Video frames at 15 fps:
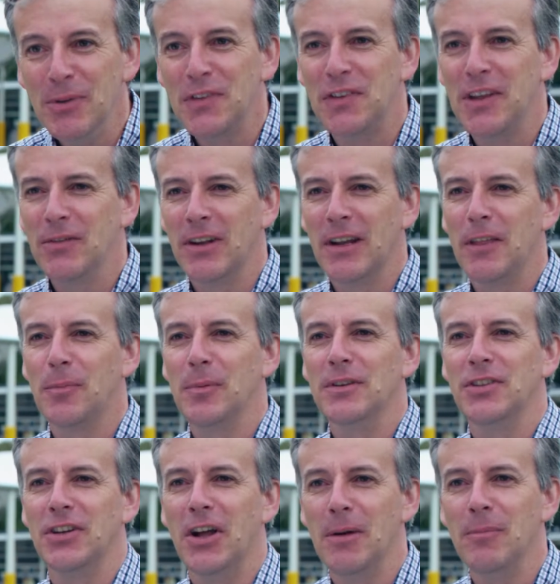is Stephen
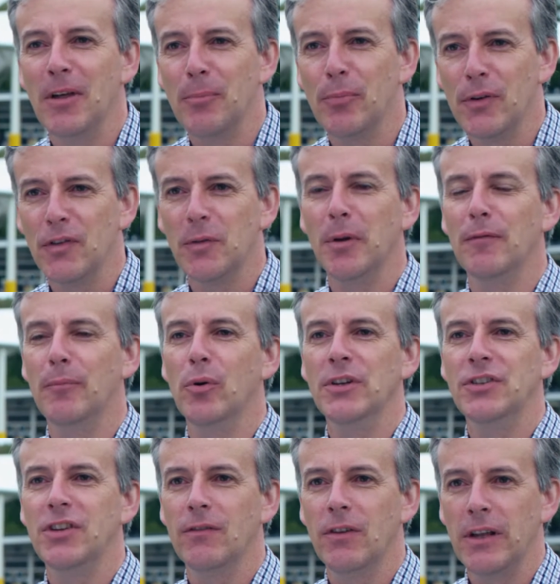Lethbridge and I'm the principal of
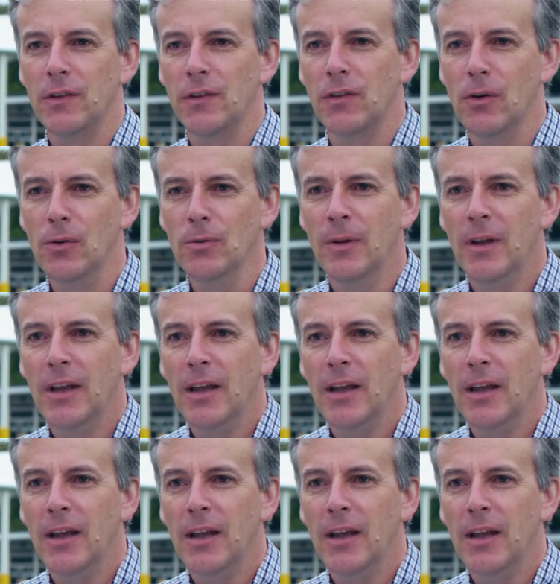Point Chevalier School.